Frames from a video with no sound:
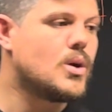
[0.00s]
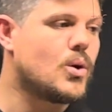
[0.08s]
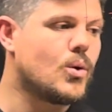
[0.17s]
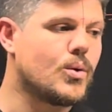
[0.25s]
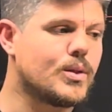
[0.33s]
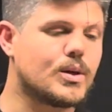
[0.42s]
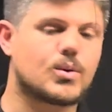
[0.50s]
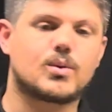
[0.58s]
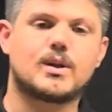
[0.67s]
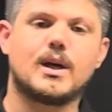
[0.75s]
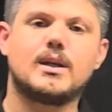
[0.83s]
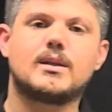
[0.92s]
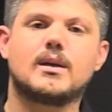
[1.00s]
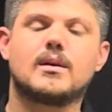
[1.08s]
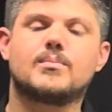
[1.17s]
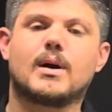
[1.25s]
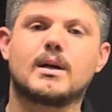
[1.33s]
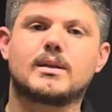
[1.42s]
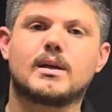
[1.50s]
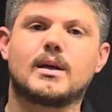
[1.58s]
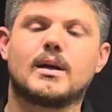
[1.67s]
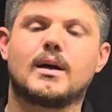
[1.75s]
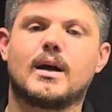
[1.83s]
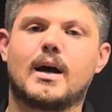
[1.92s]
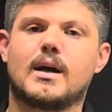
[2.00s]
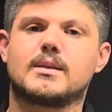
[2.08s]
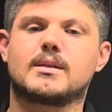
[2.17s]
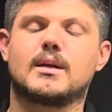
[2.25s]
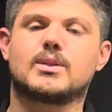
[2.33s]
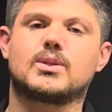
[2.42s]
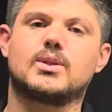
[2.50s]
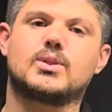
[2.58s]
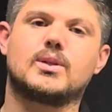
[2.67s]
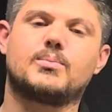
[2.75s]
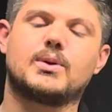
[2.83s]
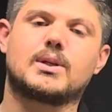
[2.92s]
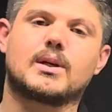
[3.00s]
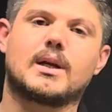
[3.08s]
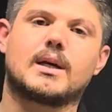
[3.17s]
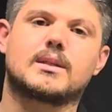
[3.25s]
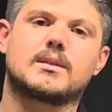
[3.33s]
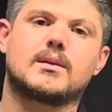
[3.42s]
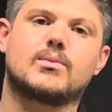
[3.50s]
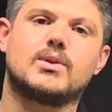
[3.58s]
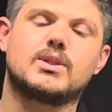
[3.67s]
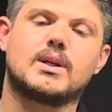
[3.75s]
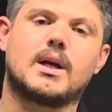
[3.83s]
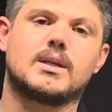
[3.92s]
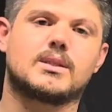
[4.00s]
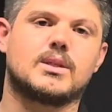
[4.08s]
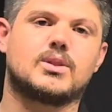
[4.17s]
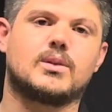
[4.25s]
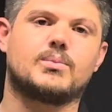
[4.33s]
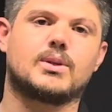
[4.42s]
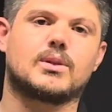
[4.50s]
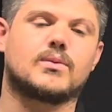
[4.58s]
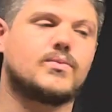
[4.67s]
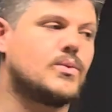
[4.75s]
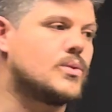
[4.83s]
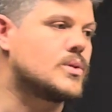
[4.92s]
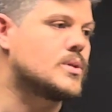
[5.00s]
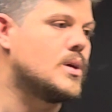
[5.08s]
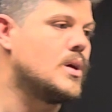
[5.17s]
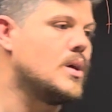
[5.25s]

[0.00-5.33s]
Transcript: on the rotating body has a centripetal acceleration and centripetal force.